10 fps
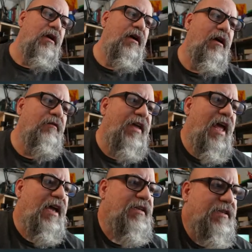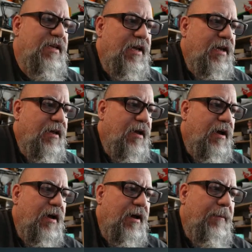of casting
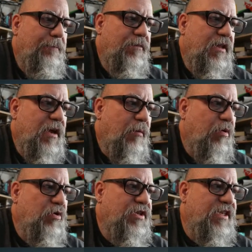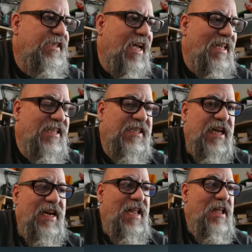the Approach of the Second
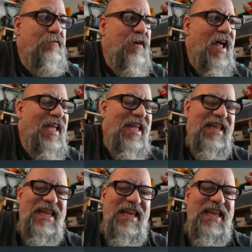Sun if I can